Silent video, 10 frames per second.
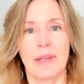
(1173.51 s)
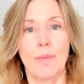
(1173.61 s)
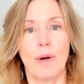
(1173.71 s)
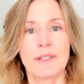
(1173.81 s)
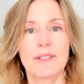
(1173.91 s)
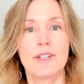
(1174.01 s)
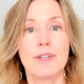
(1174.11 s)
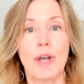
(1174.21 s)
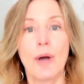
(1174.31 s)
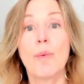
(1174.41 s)
It wants to
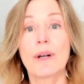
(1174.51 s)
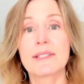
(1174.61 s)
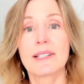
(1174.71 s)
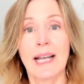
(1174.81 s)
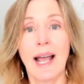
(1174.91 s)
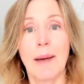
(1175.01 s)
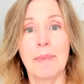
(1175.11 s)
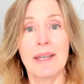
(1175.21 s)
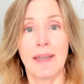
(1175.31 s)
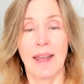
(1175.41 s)
know what's going to
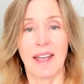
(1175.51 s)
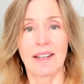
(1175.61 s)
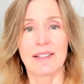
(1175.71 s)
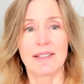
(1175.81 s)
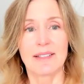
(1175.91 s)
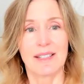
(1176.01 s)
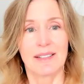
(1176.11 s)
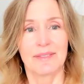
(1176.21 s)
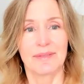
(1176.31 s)
happen next,